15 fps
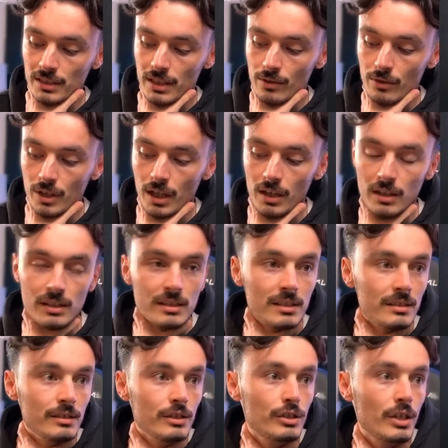little colors
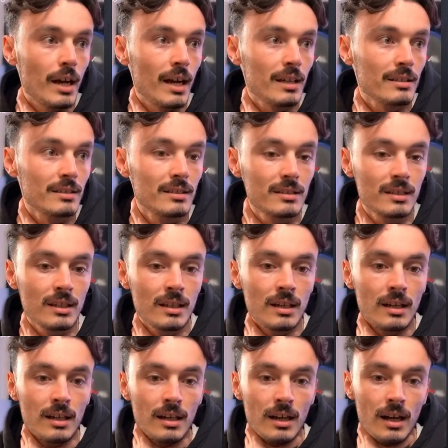in the chest.
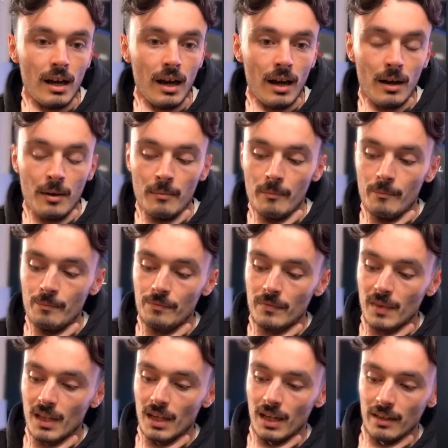
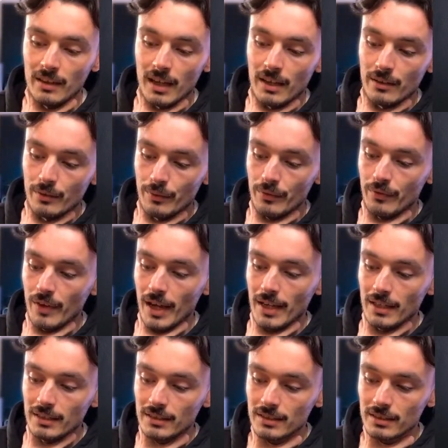And then the
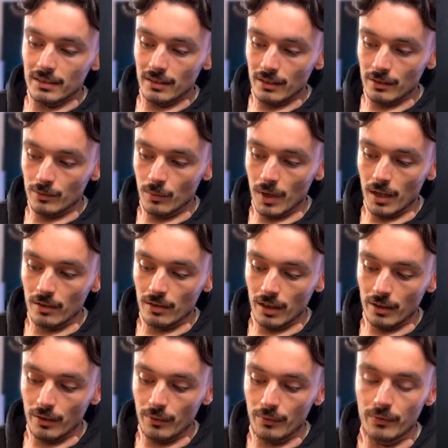face as well,
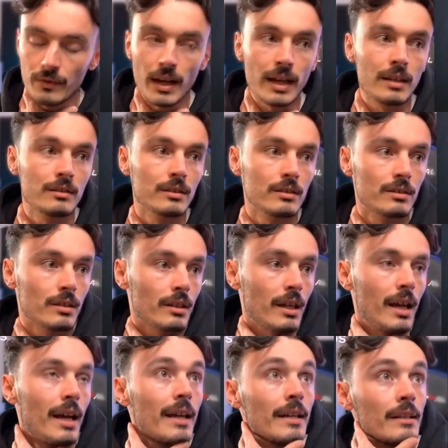like the face just took
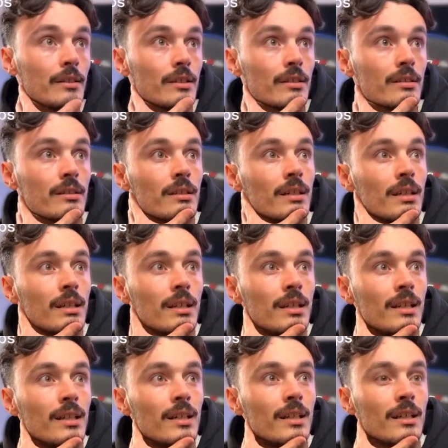ages.
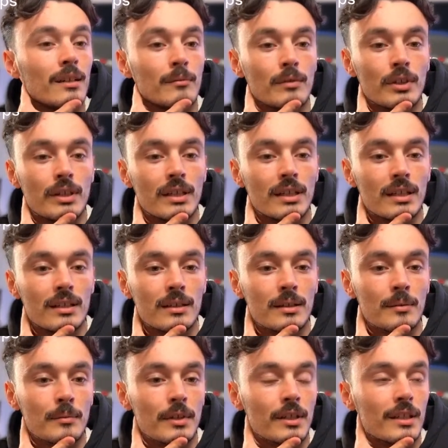I'm looking at
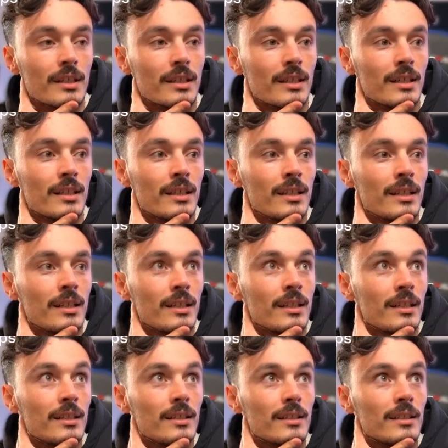them on it there.
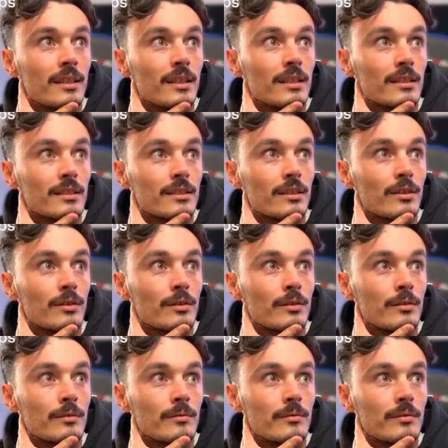Oh, it's so
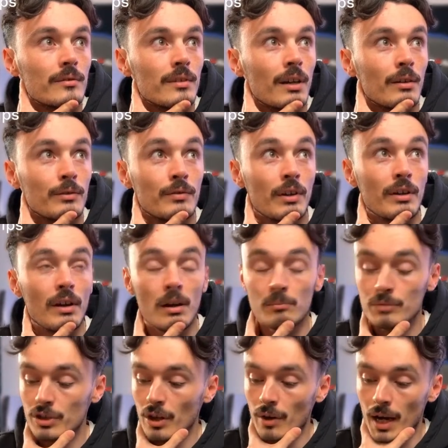cool.
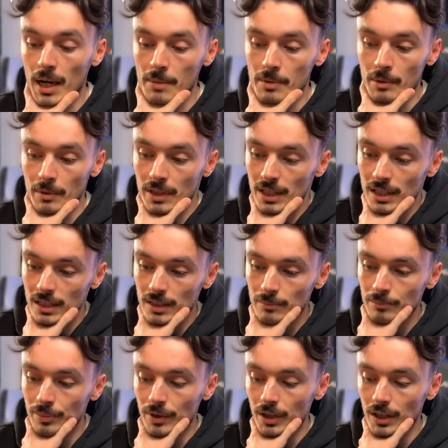I'm so happy with it,
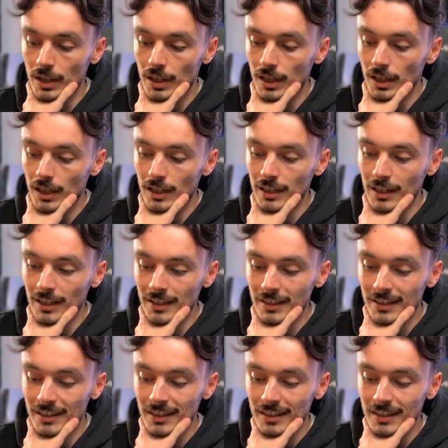but like,